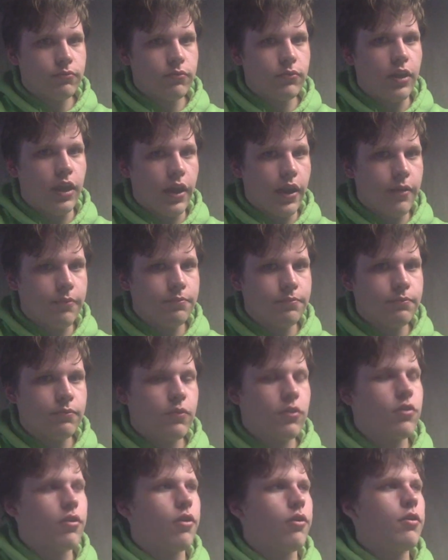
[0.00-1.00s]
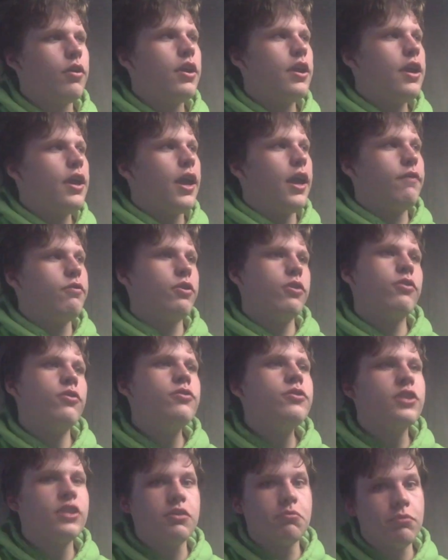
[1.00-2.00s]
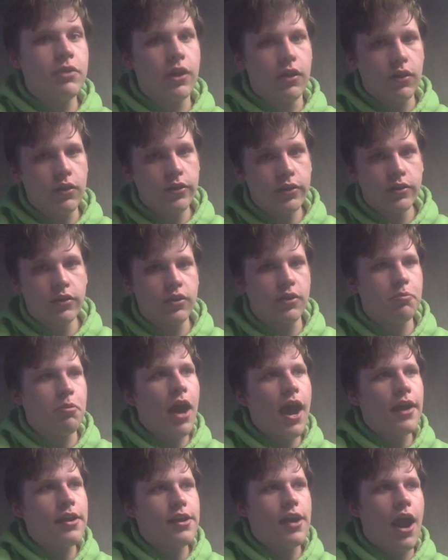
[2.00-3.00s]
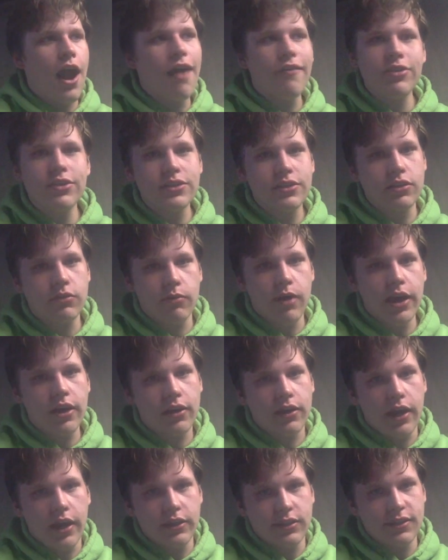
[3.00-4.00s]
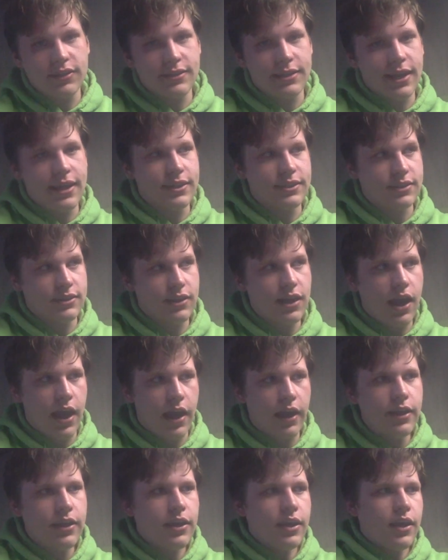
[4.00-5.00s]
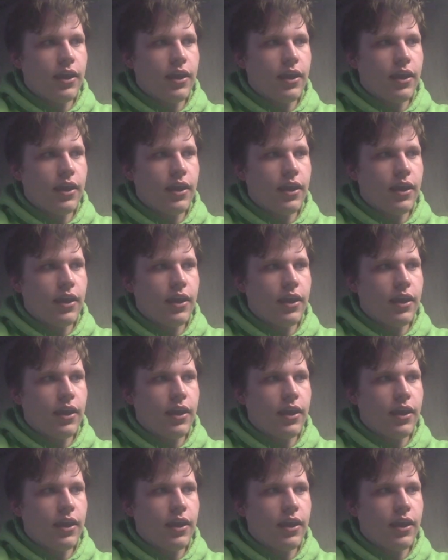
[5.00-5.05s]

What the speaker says: Yeah. So if you're using milk, the body obviously recognizes that it's not